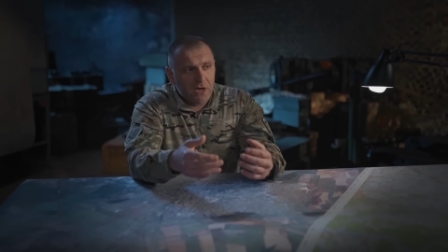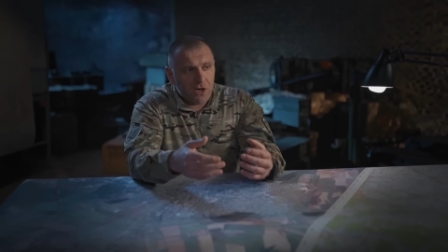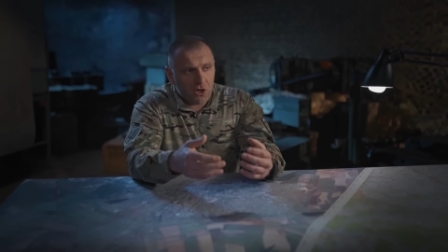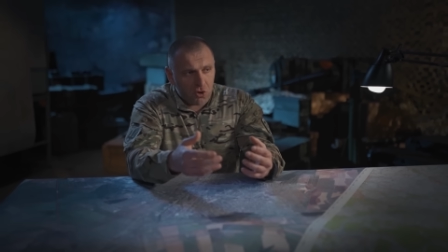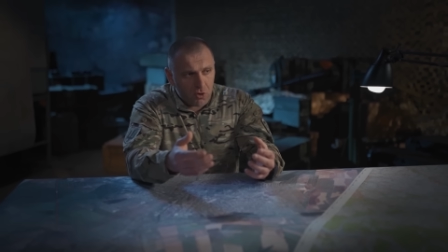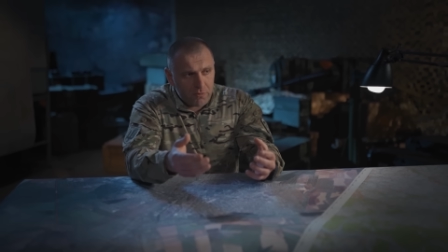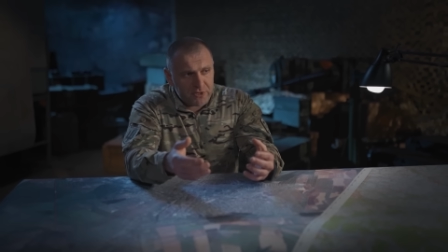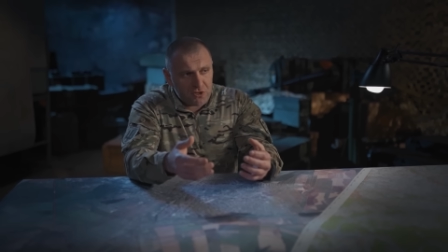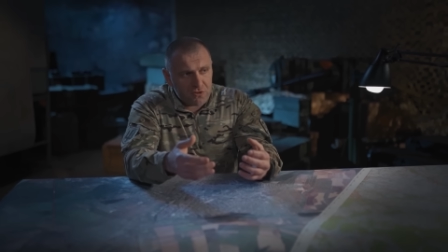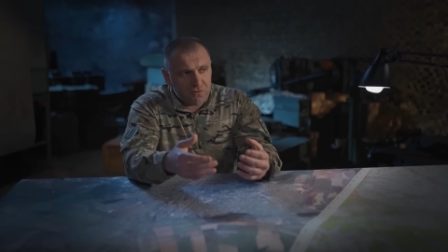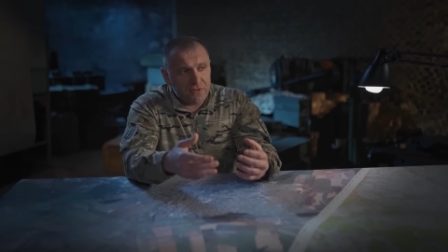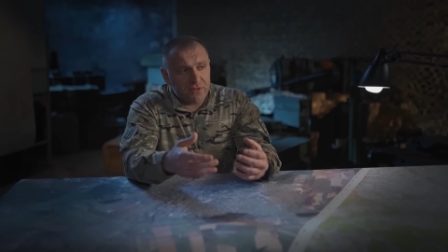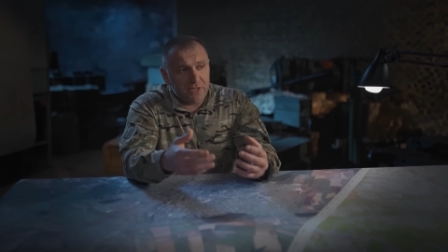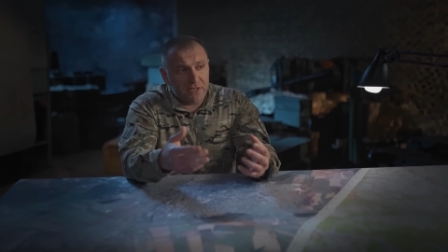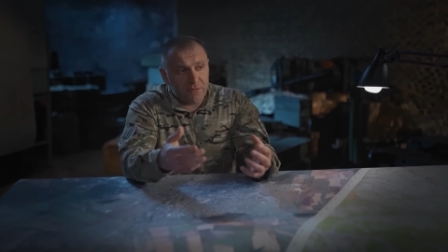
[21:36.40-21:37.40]
operators
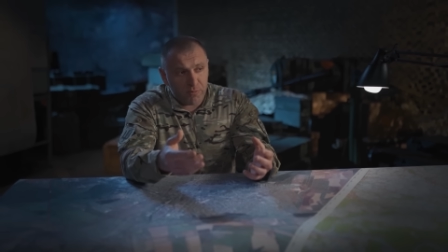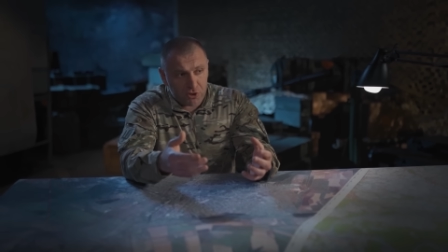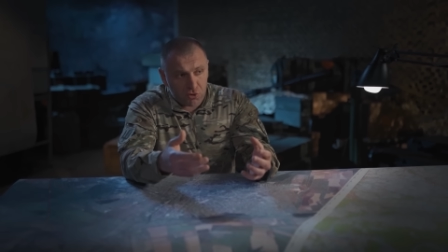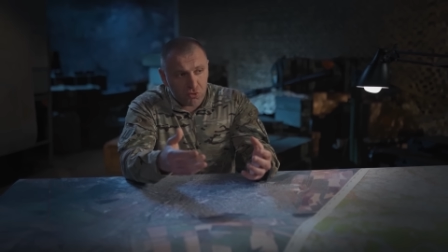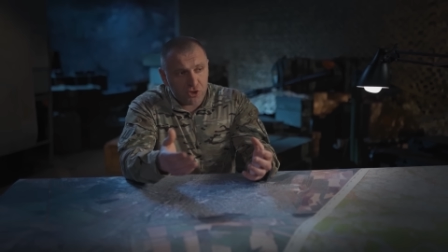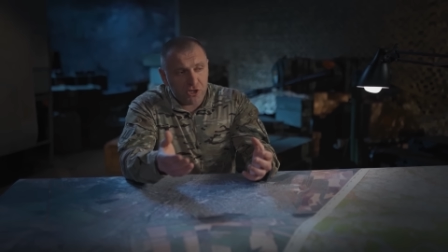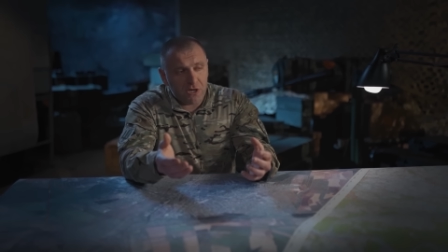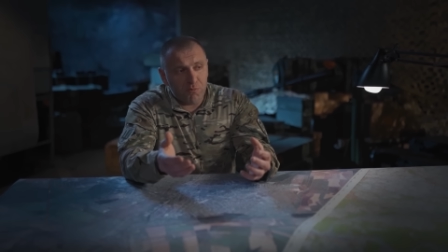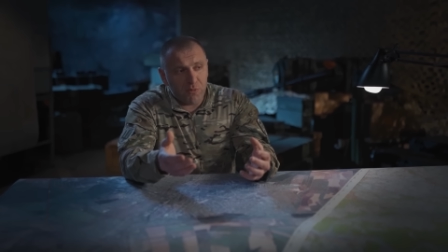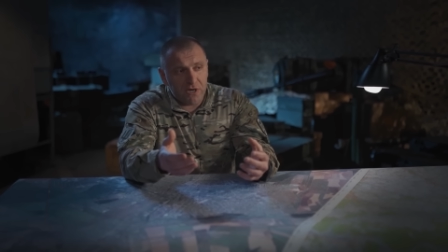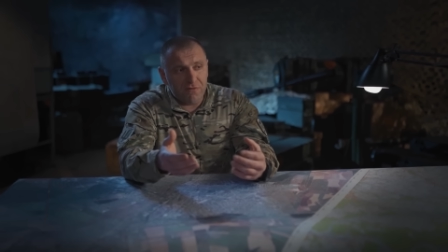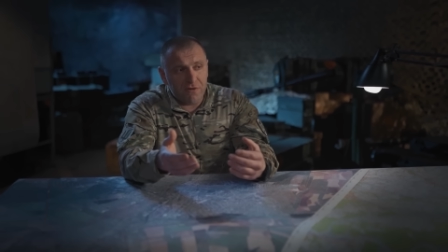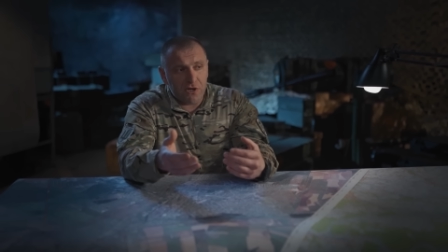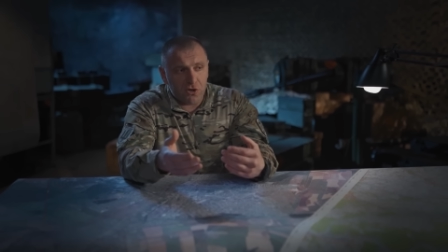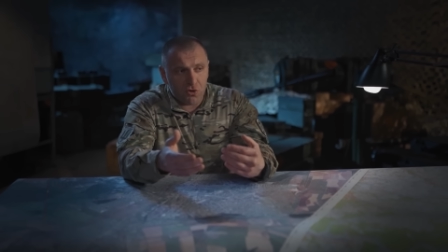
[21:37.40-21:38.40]
and combat groups
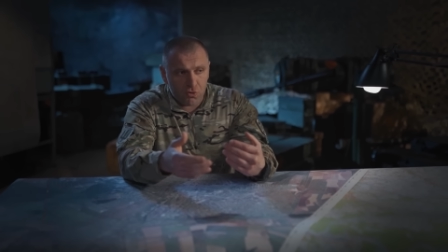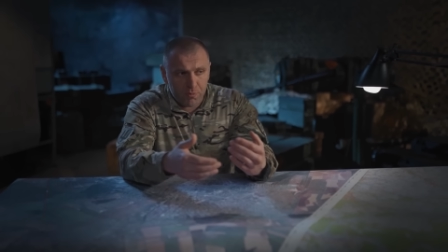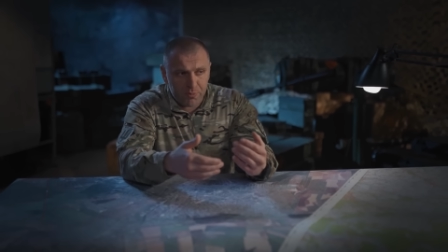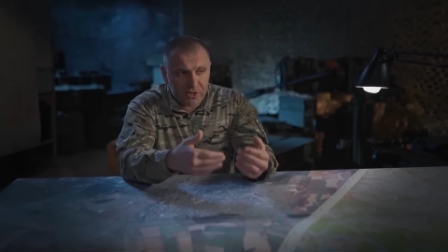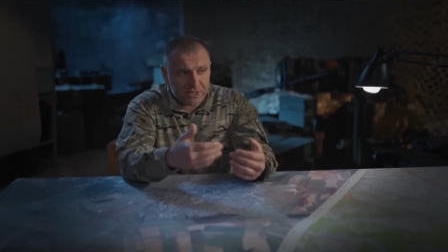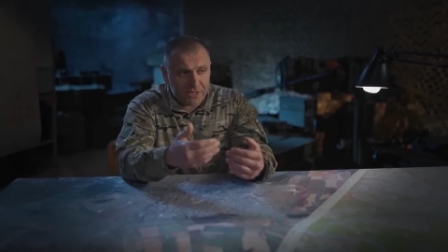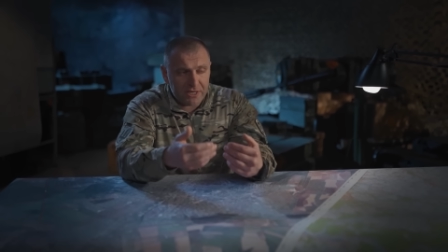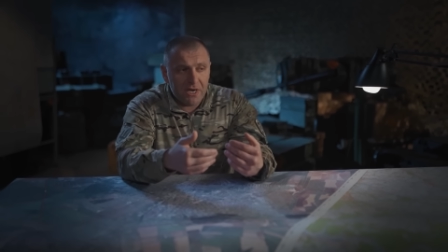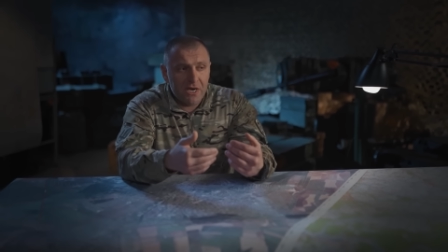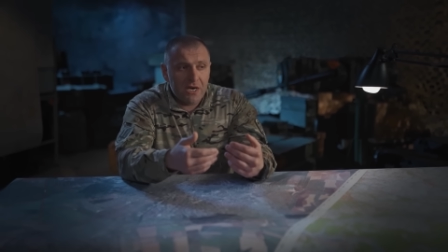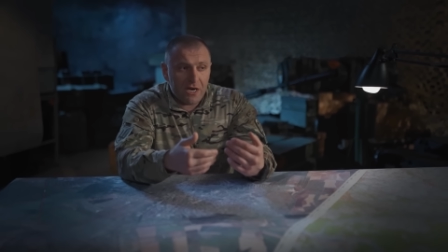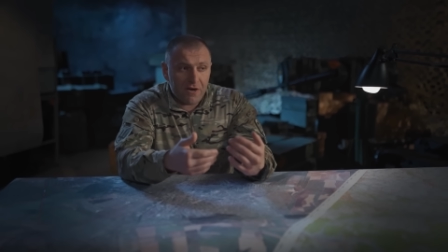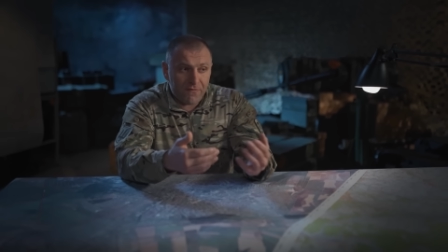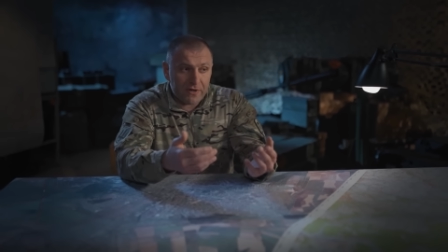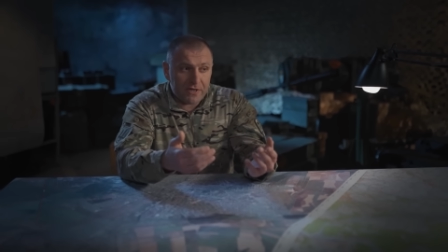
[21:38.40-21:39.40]
who are using this
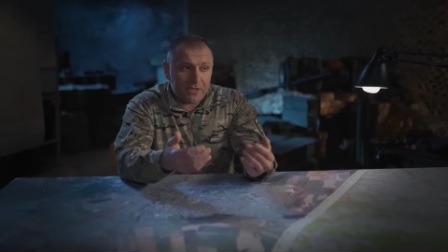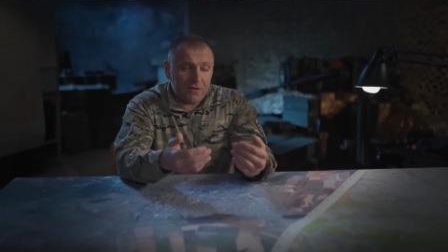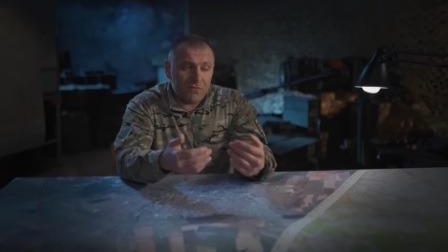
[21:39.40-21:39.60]
type of